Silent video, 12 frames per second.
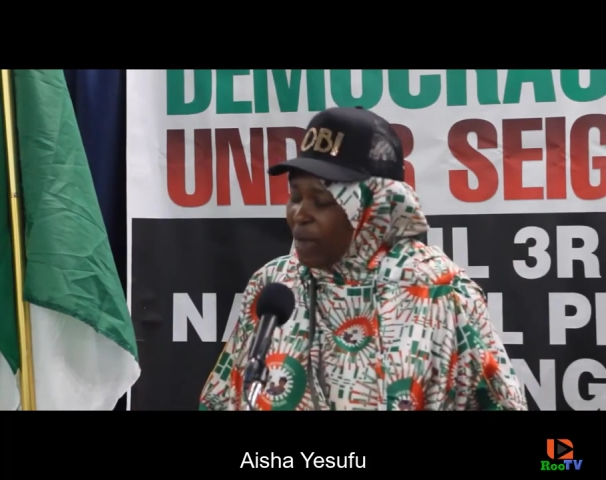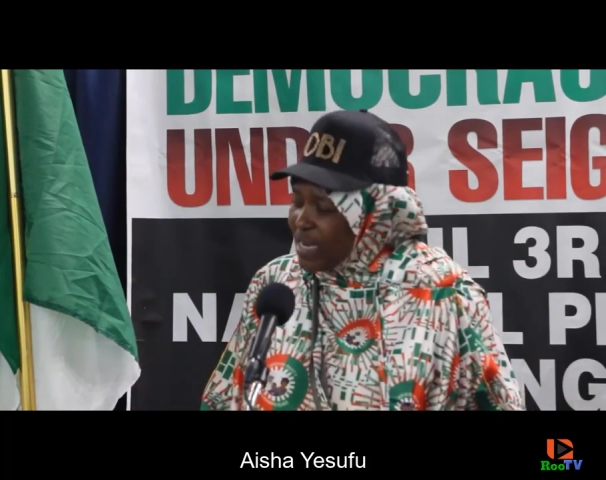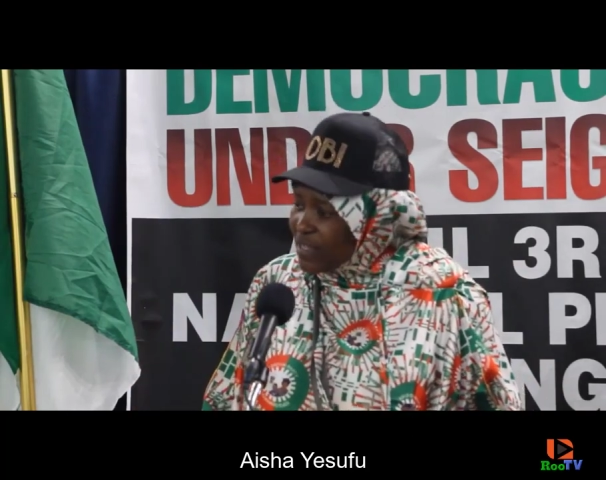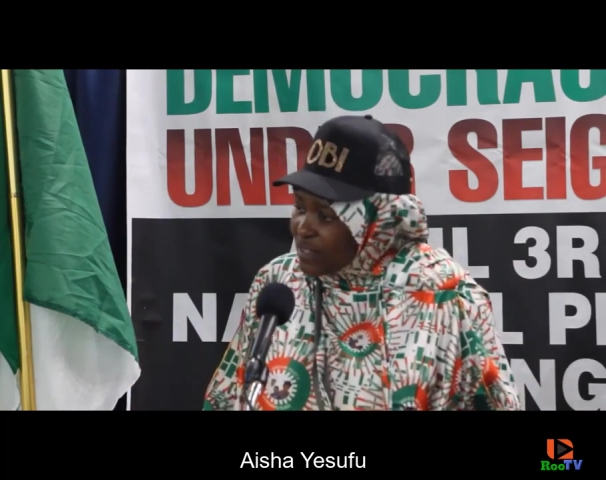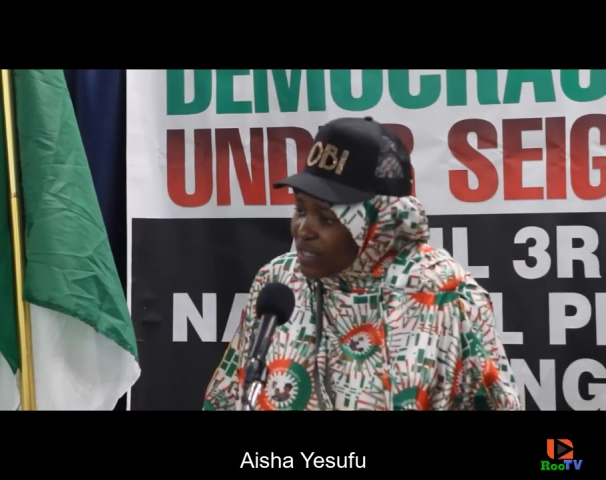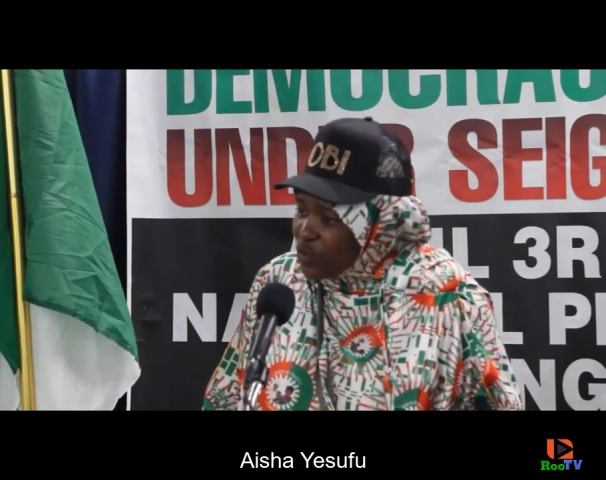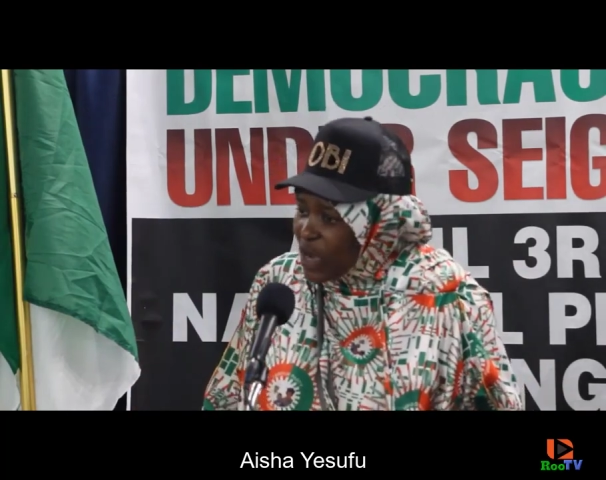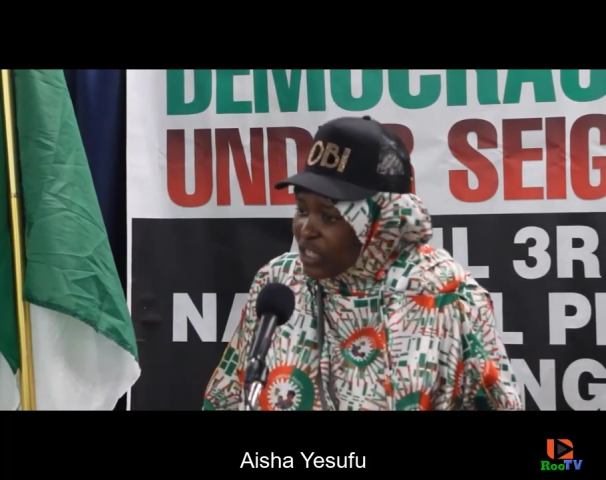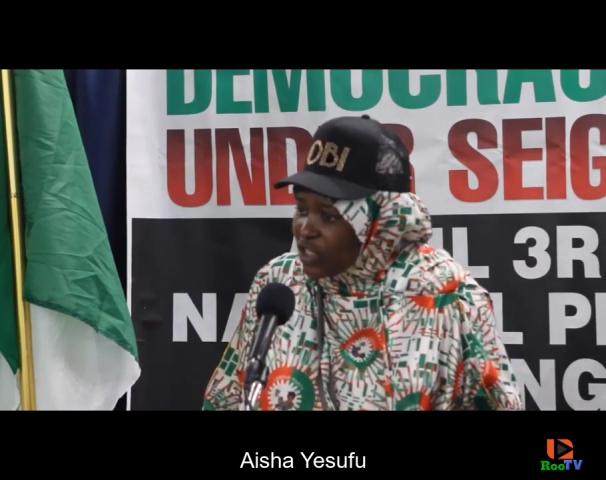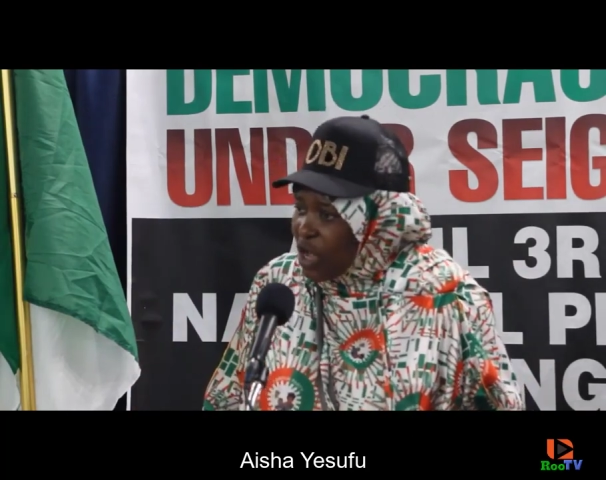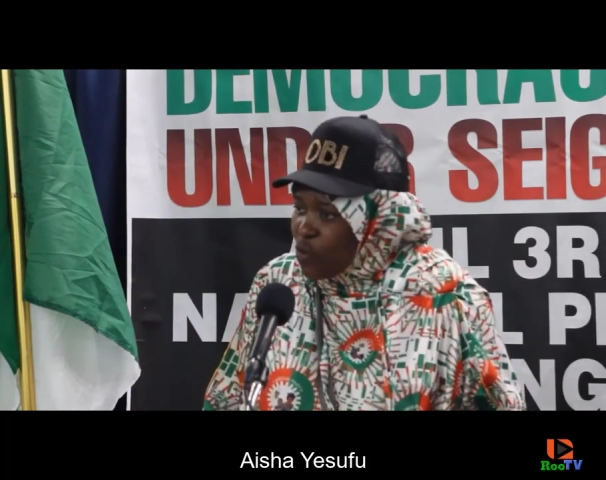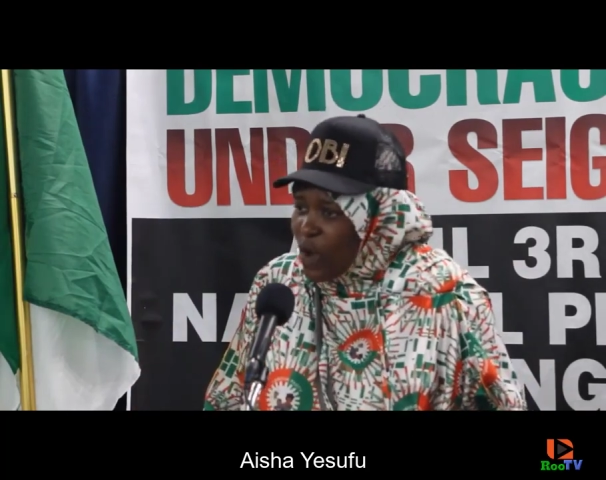But in a
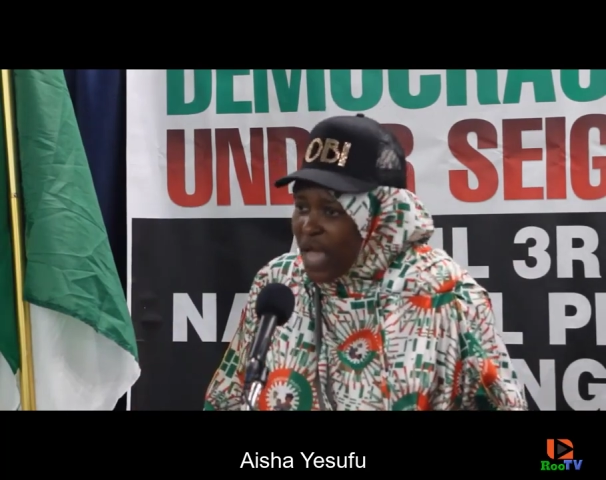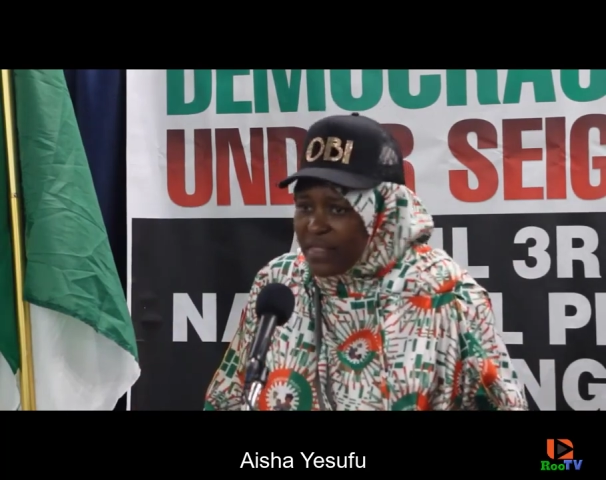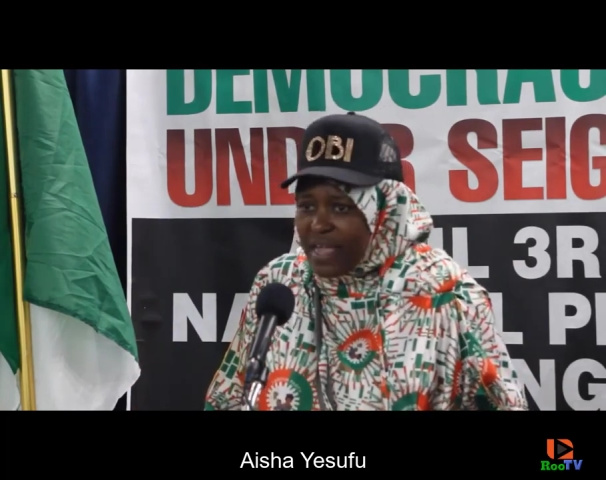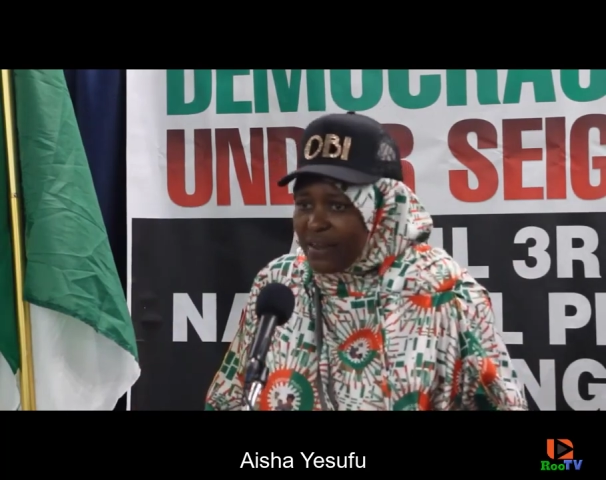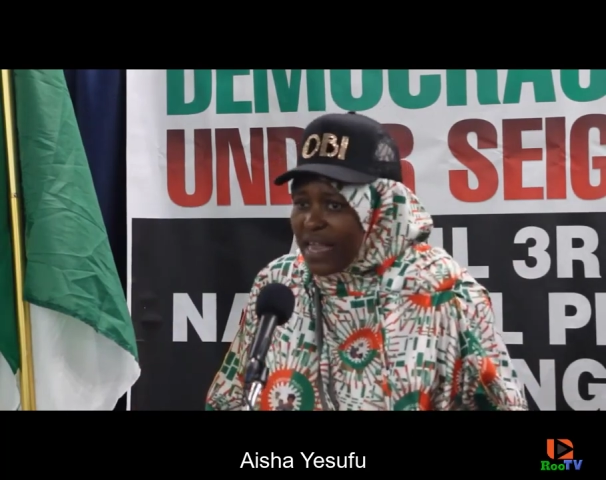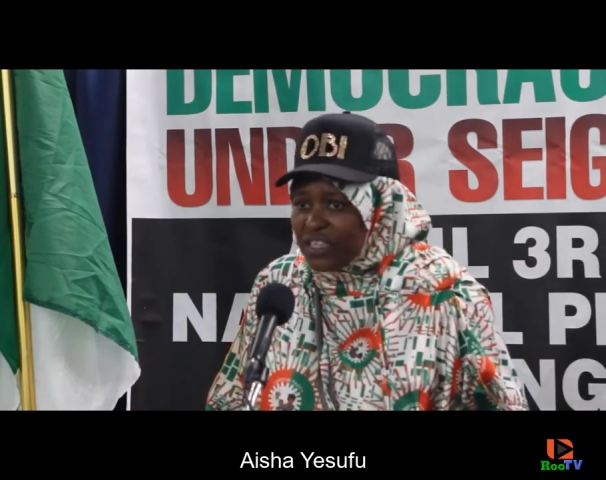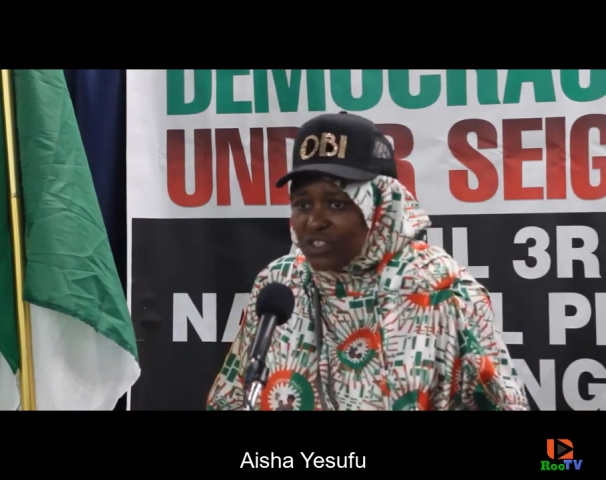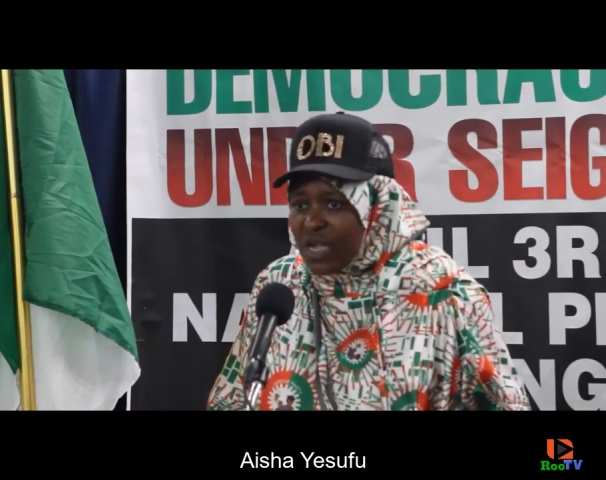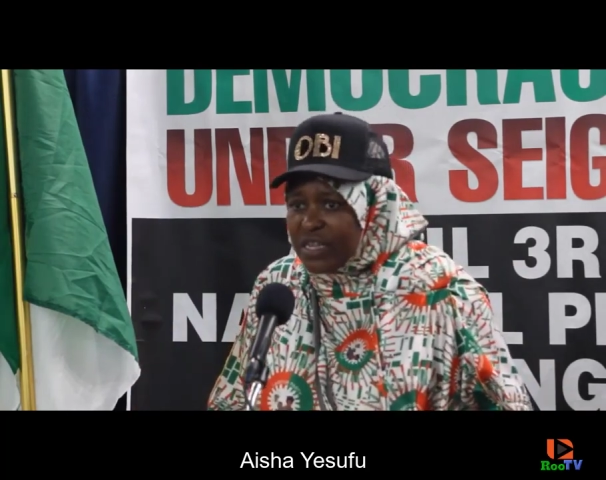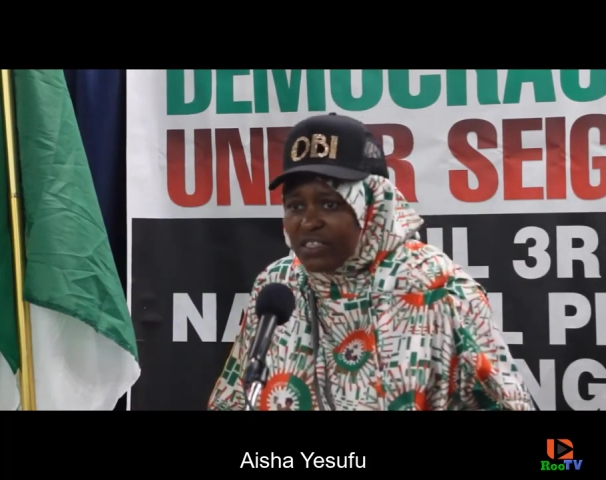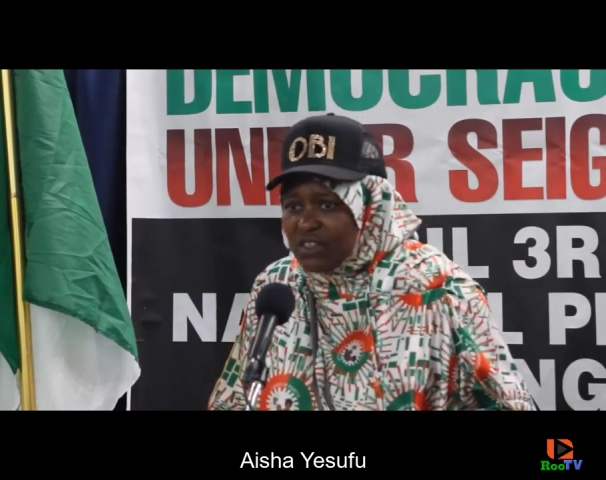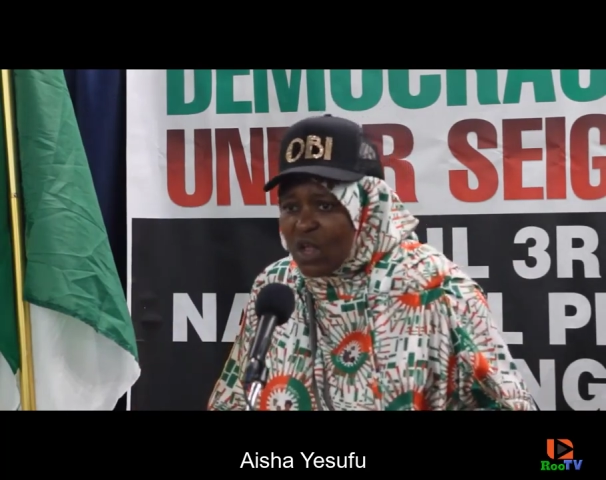situation where the
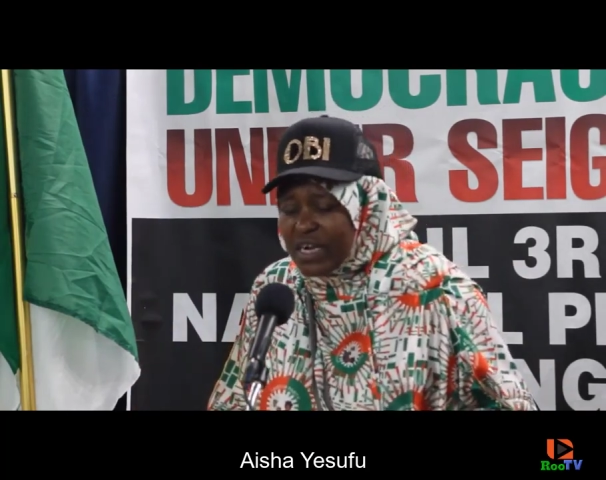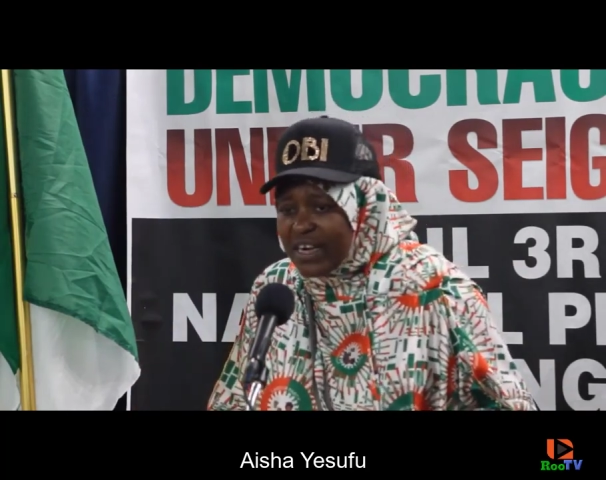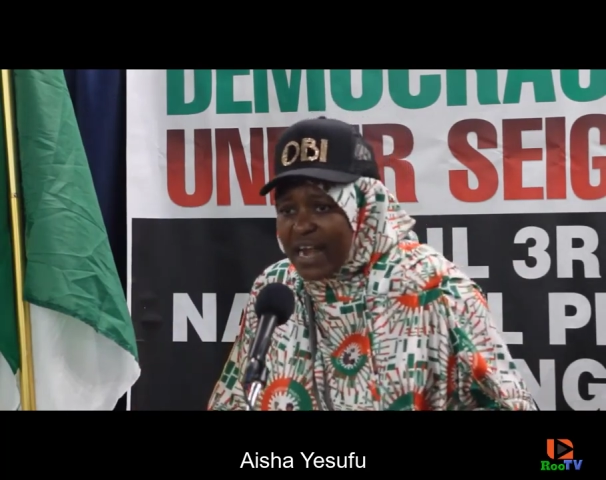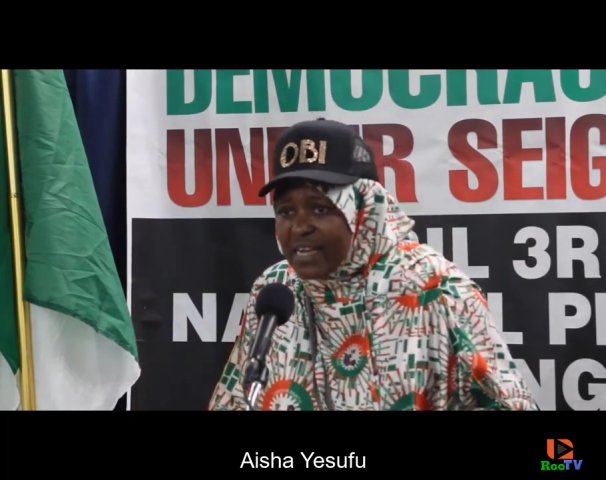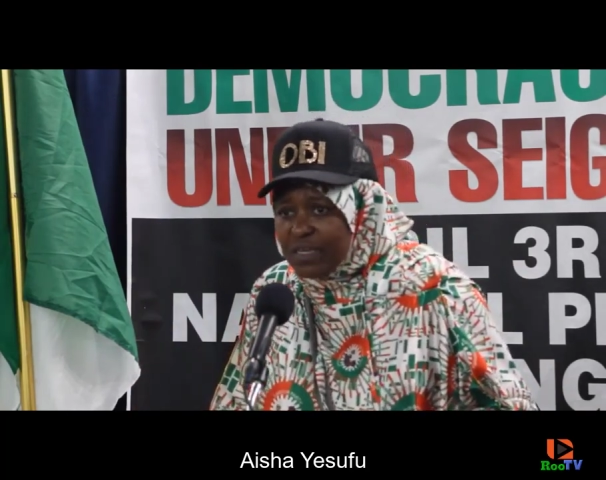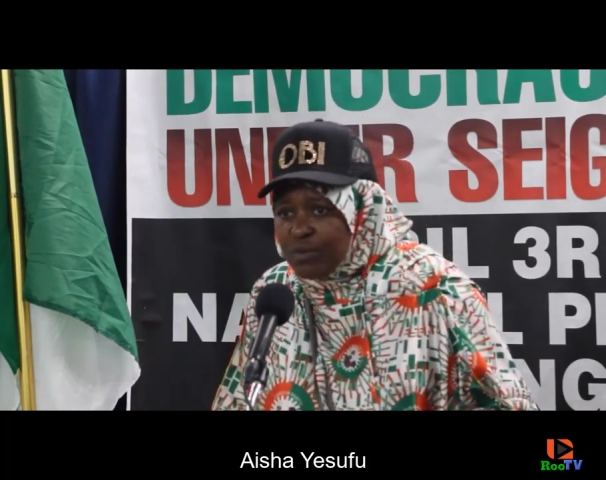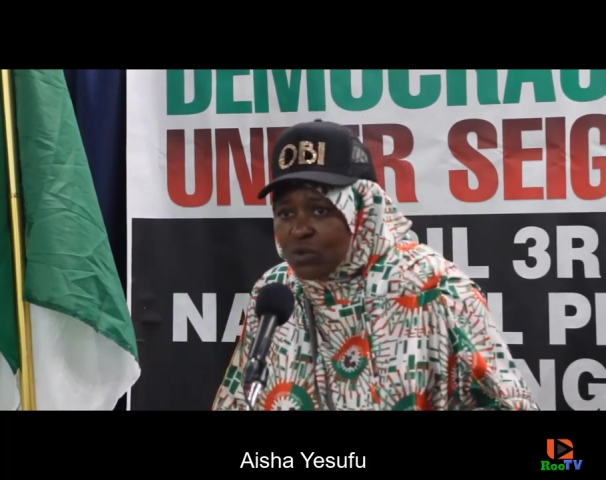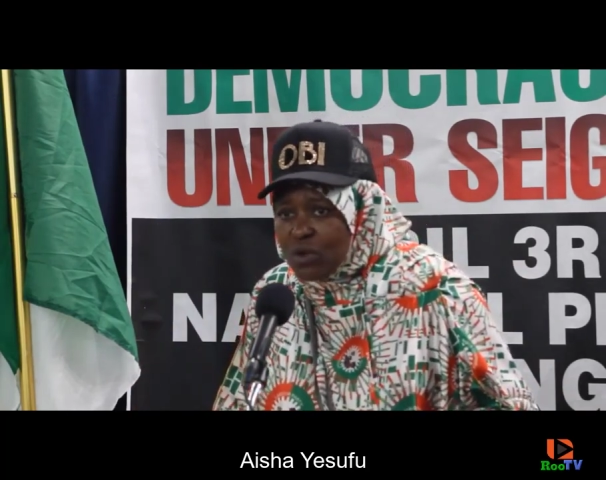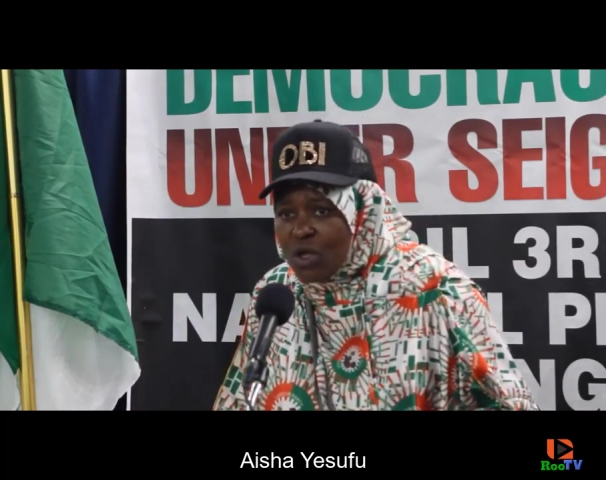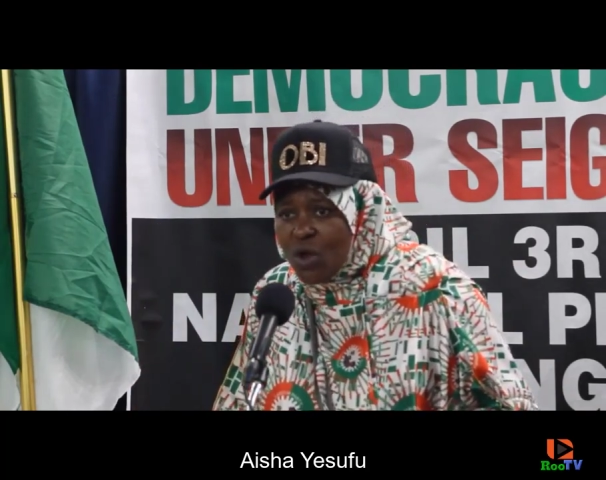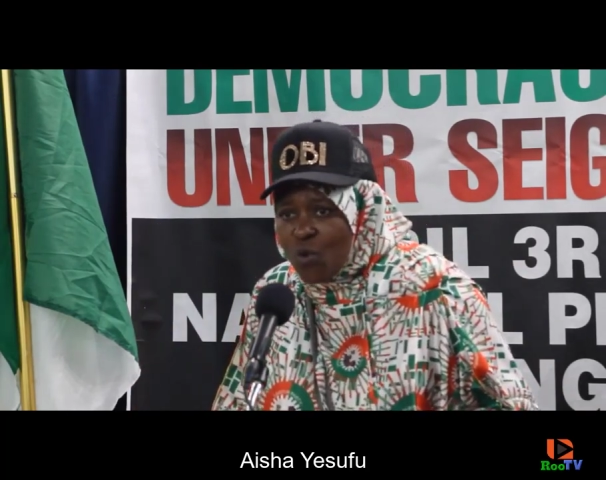election is not credible,